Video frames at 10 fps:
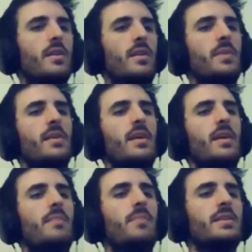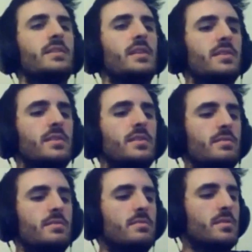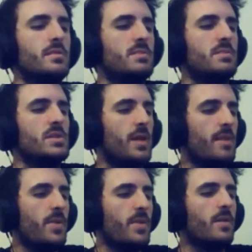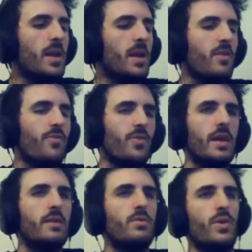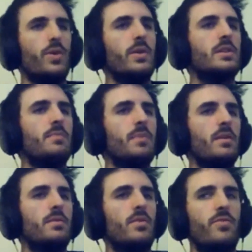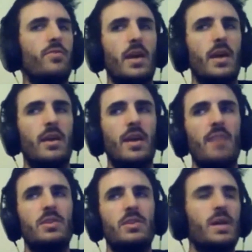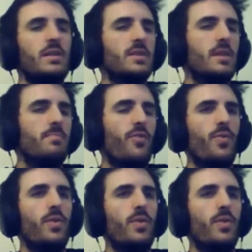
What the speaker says: I mean, it makes sense to design by committee if you're like cloning something, or if you're making a game that's been done before.